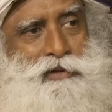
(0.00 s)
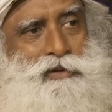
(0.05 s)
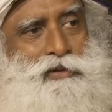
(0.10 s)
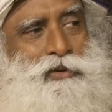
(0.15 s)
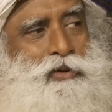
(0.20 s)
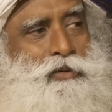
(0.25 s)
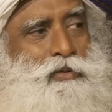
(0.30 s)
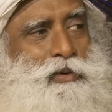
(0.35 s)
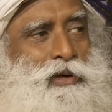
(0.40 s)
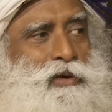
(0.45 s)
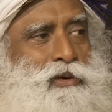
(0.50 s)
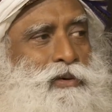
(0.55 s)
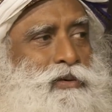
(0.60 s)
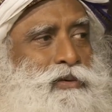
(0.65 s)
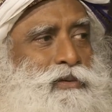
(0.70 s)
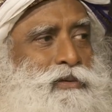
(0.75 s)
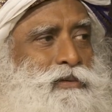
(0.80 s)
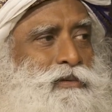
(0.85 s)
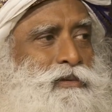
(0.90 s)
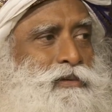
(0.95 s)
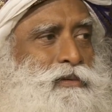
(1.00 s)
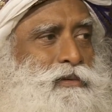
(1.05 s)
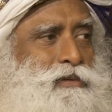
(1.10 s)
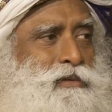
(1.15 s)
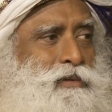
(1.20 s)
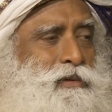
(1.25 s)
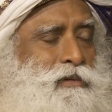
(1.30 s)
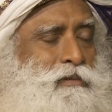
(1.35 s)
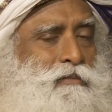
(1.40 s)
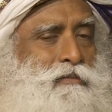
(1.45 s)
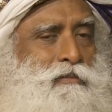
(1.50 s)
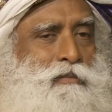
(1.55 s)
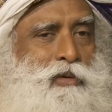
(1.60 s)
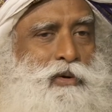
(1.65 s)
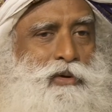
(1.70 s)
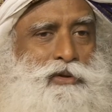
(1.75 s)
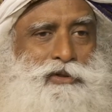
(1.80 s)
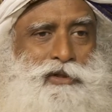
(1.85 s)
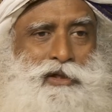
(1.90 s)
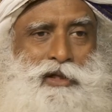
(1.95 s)
who will do
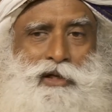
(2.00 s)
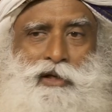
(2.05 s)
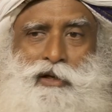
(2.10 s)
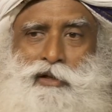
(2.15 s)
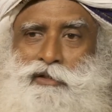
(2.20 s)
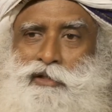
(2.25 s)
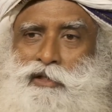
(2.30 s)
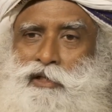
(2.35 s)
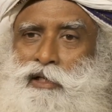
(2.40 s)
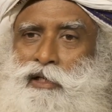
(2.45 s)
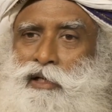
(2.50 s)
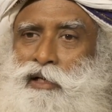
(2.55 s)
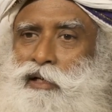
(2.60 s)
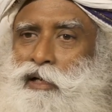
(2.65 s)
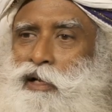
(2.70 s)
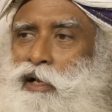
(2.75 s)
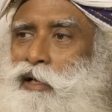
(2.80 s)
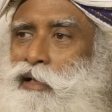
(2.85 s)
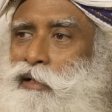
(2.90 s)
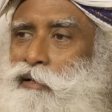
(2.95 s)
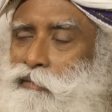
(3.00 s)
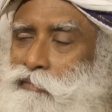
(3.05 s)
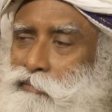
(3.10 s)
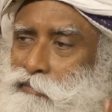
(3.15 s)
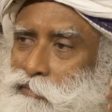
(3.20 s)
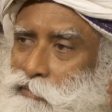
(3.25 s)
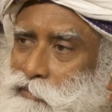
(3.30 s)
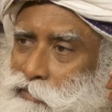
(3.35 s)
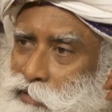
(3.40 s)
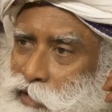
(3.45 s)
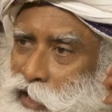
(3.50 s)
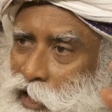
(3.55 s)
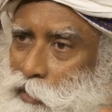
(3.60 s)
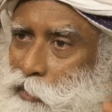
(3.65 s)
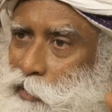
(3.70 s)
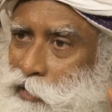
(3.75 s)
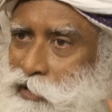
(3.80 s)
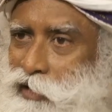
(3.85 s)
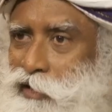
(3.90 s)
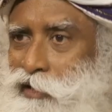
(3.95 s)
most illogical and
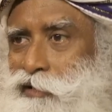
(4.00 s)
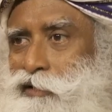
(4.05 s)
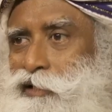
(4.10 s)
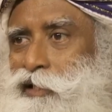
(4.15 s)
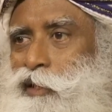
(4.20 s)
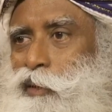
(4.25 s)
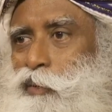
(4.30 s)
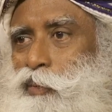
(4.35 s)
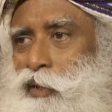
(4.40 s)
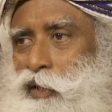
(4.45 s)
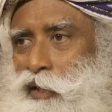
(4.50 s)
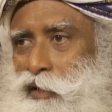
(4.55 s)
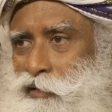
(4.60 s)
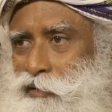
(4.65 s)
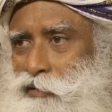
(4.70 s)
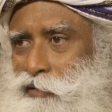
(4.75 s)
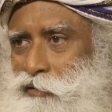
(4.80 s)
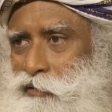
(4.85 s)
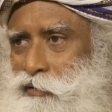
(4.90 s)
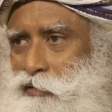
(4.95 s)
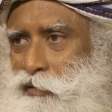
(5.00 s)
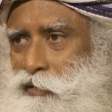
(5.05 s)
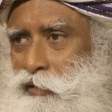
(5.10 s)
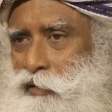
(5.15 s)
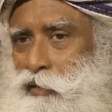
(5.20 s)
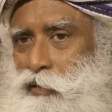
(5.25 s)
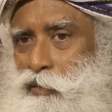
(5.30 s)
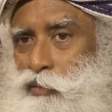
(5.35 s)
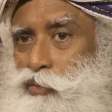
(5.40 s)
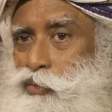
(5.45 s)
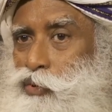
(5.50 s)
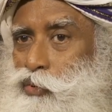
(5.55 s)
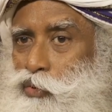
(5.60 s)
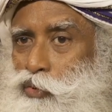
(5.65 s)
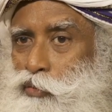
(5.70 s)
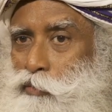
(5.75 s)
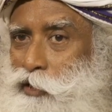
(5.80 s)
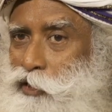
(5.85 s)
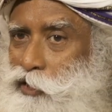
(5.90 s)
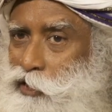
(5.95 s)
terrible things in the world.
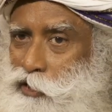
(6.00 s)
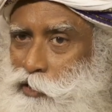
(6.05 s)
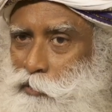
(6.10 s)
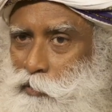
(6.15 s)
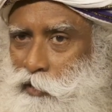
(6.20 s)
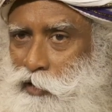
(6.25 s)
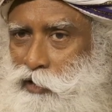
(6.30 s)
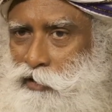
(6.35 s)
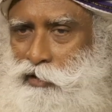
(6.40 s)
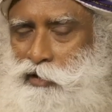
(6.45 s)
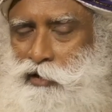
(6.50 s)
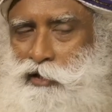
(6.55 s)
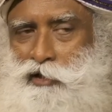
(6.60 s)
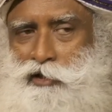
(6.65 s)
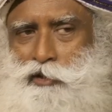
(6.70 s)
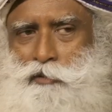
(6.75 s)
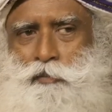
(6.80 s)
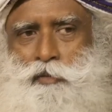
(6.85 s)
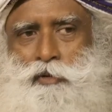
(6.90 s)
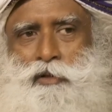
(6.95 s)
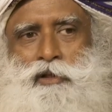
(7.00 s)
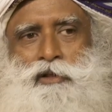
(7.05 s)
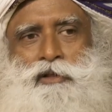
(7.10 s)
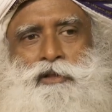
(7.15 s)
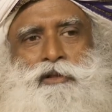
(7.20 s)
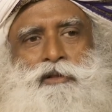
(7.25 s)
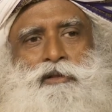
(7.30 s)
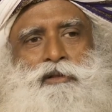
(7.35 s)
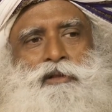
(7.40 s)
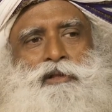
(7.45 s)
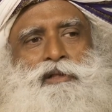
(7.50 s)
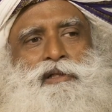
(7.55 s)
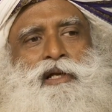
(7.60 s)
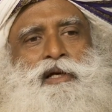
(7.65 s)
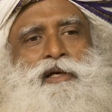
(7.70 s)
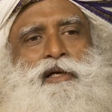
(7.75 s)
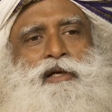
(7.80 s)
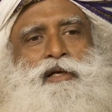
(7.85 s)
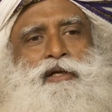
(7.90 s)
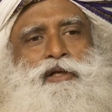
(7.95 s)
Too much inspiration. Inspiration is
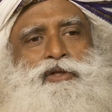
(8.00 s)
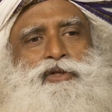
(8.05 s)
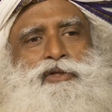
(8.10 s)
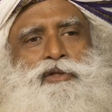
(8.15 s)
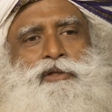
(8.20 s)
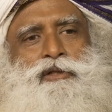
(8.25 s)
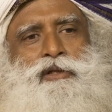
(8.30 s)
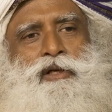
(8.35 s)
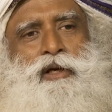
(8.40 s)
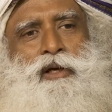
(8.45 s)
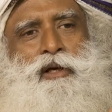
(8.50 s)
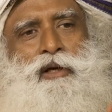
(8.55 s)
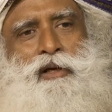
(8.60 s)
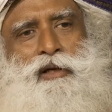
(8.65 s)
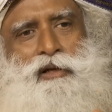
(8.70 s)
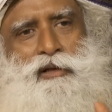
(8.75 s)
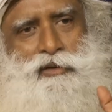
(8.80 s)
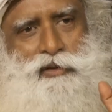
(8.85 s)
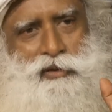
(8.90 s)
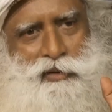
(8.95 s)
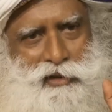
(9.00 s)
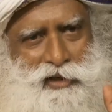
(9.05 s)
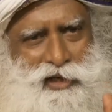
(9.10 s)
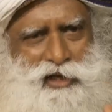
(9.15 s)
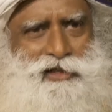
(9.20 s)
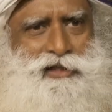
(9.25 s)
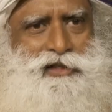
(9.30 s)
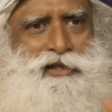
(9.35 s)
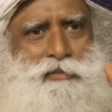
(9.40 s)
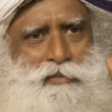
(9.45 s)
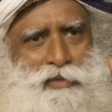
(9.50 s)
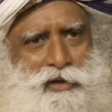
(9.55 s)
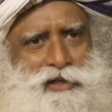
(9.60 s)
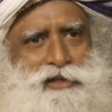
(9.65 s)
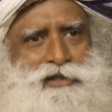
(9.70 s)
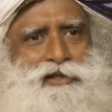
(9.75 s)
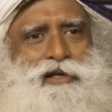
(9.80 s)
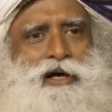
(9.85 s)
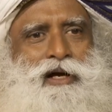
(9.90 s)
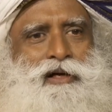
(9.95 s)
like ignition to get somebody
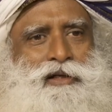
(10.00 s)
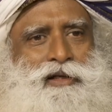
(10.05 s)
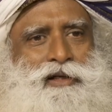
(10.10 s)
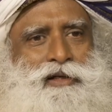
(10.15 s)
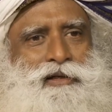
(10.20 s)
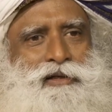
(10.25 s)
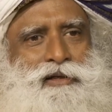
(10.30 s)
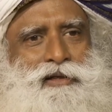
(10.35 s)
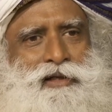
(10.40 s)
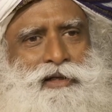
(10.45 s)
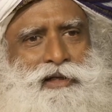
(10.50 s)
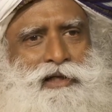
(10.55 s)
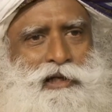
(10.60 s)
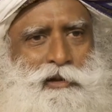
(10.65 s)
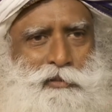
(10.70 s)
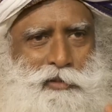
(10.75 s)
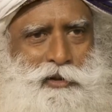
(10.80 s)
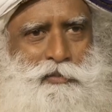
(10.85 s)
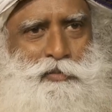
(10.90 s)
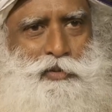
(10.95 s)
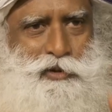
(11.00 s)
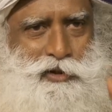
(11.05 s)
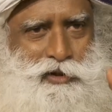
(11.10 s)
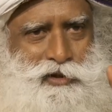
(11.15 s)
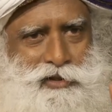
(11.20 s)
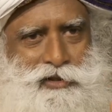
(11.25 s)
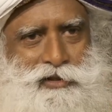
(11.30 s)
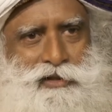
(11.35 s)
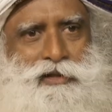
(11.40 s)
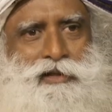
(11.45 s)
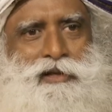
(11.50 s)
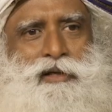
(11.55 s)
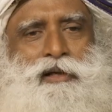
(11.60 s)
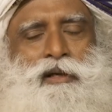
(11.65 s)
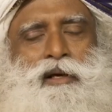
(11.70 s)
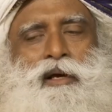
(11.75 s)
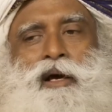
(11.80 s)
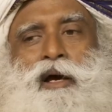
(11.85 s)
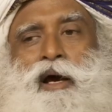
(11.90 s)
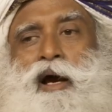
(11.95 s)
started, a little bit push.
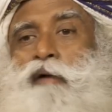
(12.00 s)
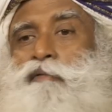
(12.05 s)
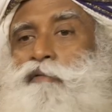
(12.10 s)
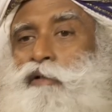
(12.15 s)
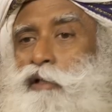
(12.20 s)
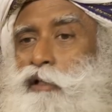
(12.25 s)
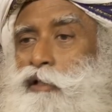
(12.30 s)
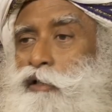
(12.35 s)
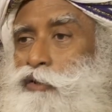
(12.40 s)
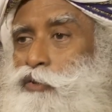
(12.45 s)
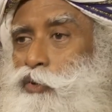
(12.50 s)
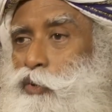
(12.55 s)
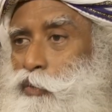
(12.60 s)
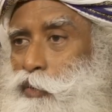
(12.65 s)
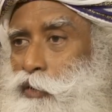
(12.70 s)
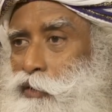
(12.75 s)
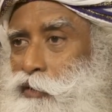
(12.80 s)
After that it's over.